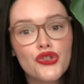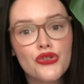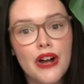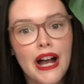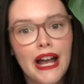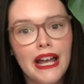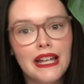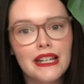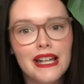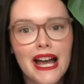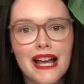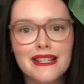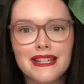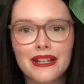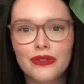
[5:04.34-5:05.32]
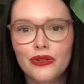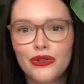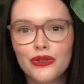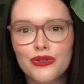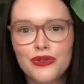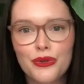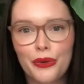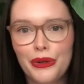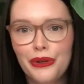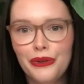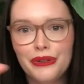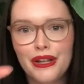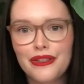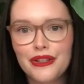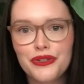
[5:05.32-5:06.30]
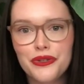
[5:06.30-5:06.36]
dry and it has like little soil and
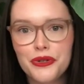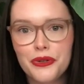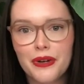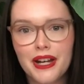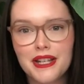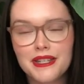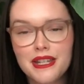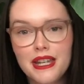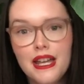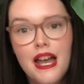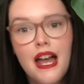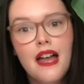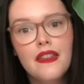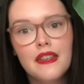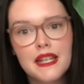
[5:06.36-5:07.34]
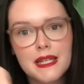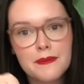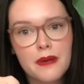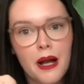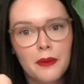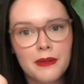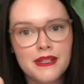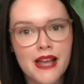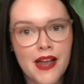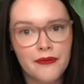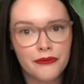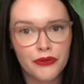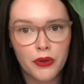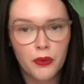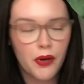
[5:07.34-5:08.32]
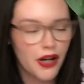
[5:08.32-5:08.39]
nothing too crazy, then it's probably time
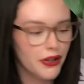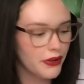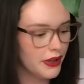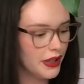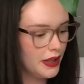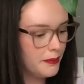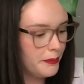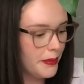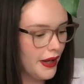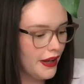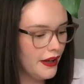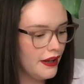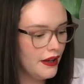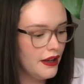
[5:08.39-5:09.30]
for a watering. But